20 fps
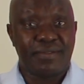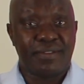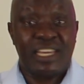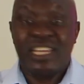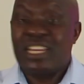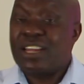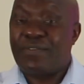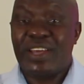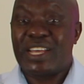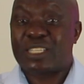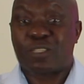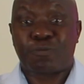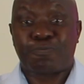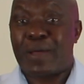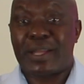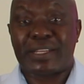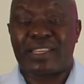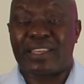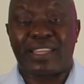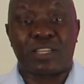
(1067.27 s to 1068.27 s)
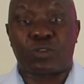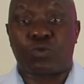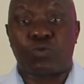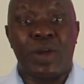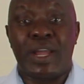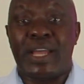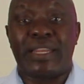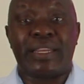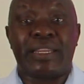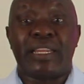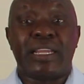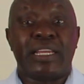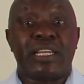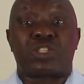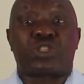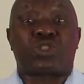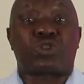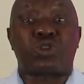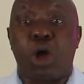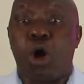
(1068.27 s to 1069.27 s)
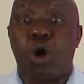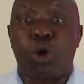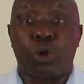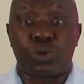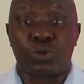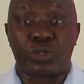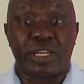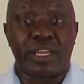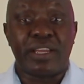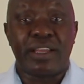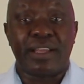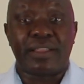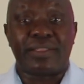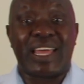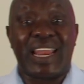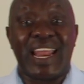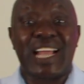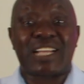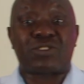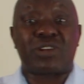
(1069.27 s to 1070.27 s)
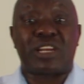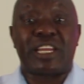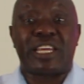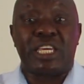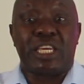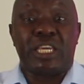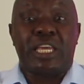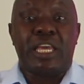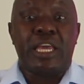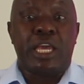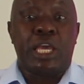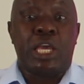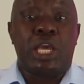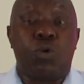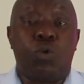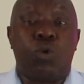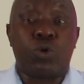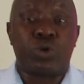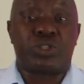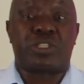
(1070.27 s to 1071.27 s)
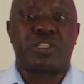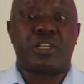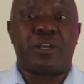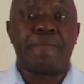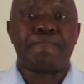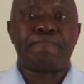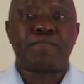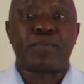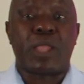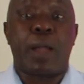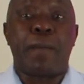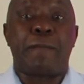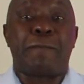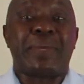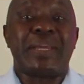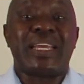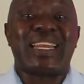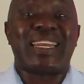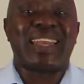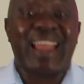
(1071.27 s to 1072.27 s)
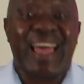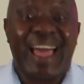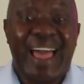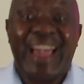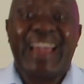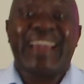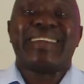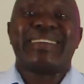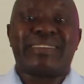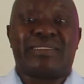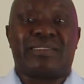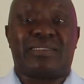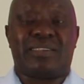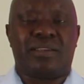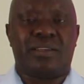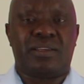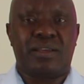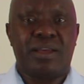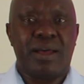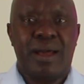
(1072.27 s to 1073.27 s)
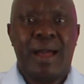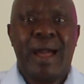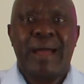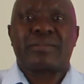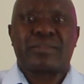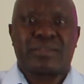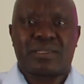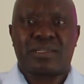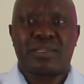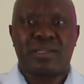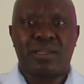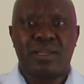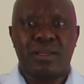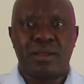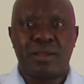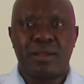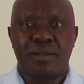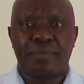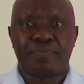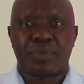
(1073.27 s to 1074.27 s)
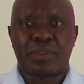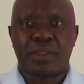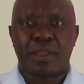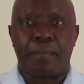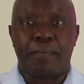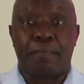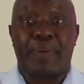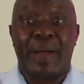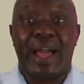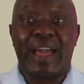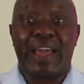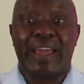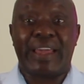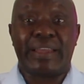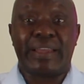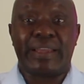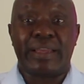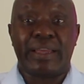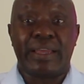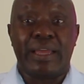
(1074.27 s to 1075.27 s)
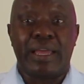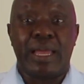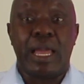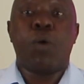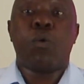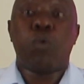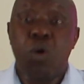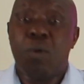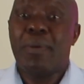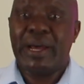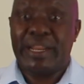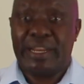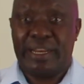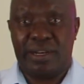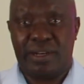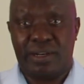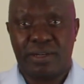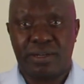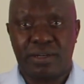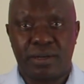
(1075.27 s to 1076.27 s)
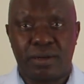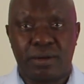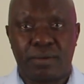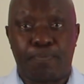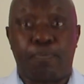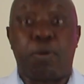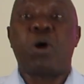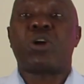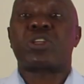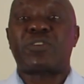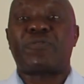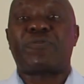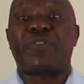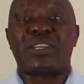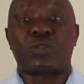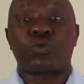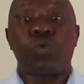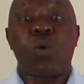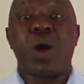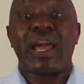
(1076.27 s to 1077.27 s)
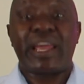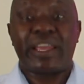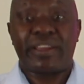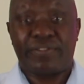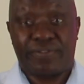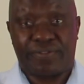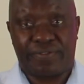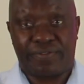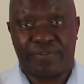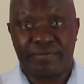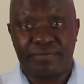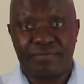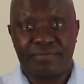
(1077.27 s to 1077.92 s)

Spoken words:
He never expected that when sold, that actually he would be lied at by a woman, Potiphar's wife,